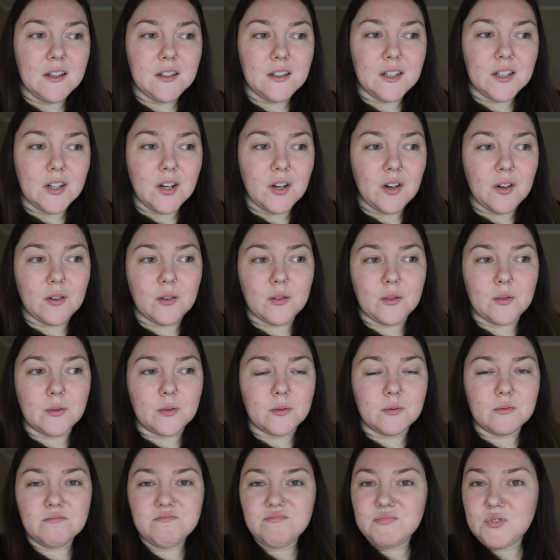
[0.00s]
you
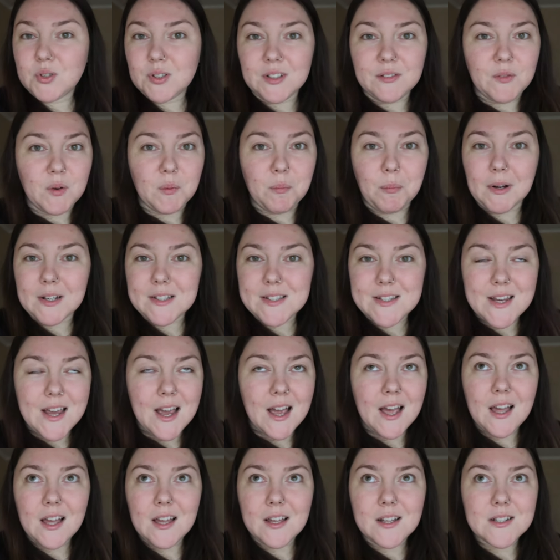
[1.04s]
know, talking with my
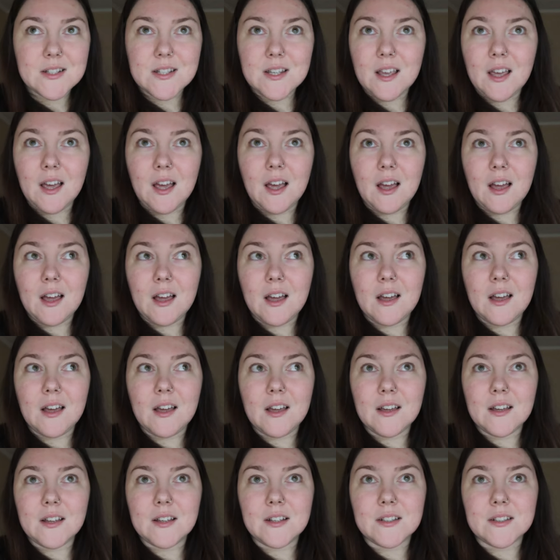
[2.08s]
dad,
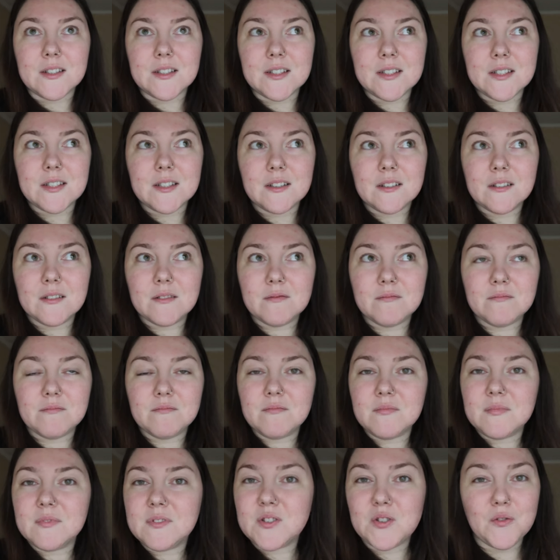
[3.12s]
and
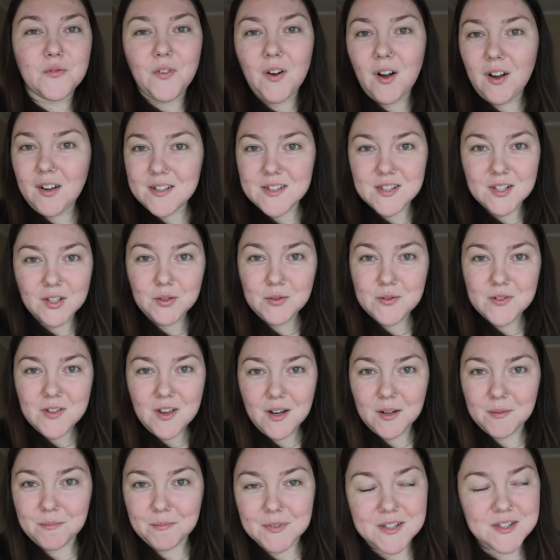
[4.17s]
so far it's a good
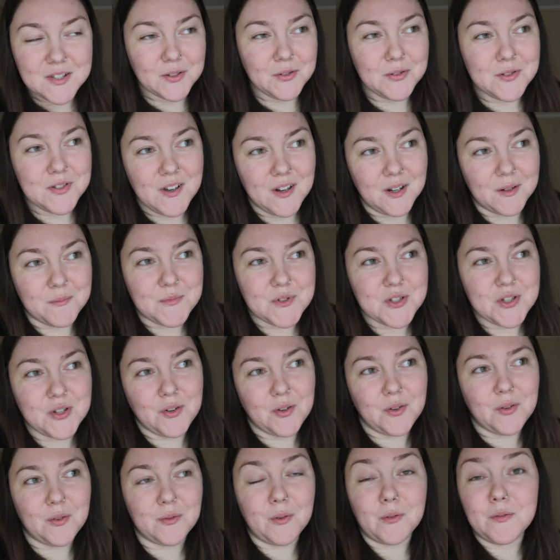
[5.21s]
time. It's a good time.
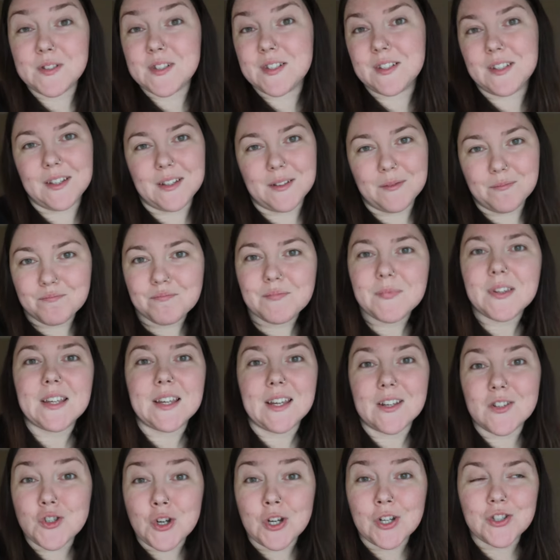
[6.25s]
So obviously it
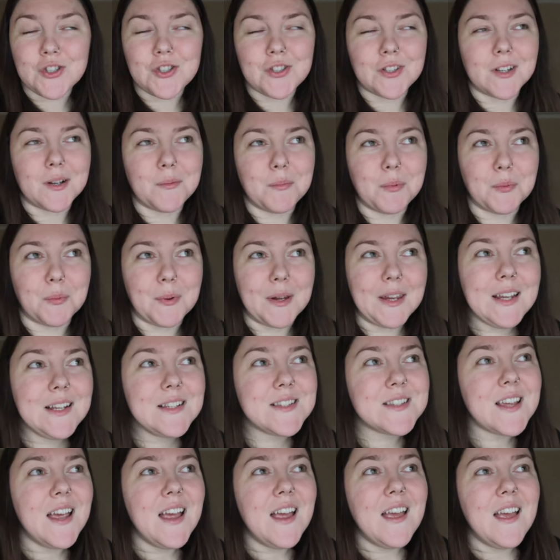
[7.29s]
can change in a couple of
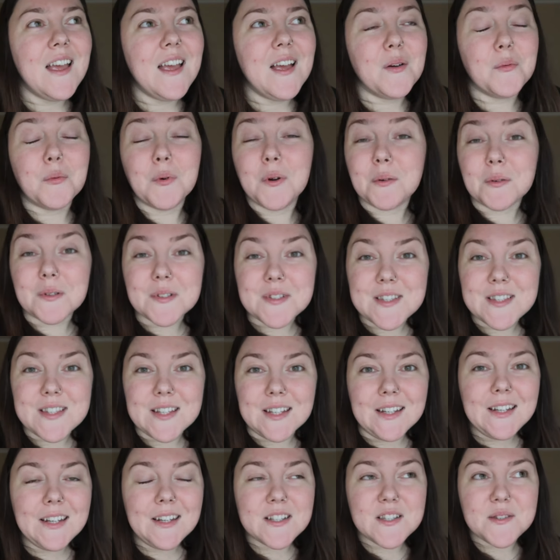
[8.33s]
weeks. We will
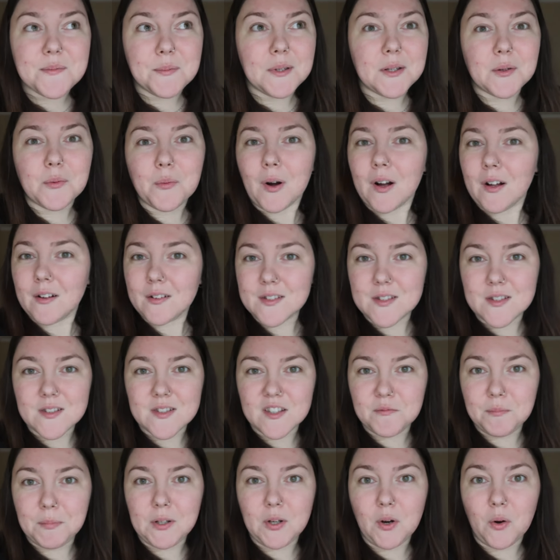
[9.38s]
see. It's been a while since
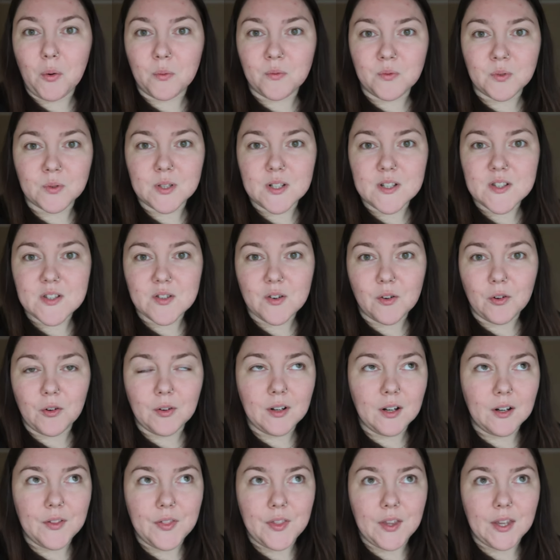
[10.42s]
I've been home for this
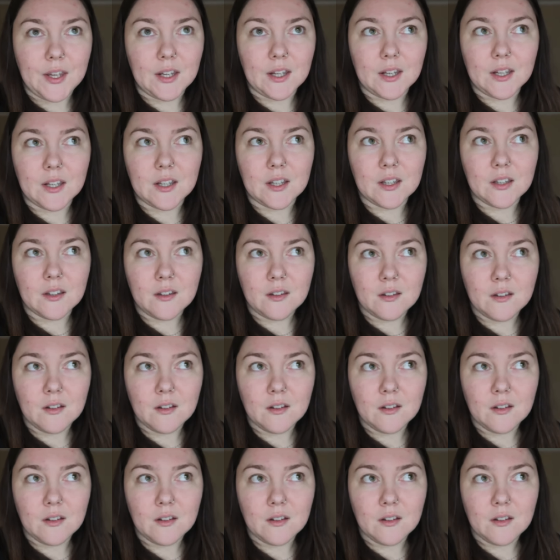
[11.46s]
long. I think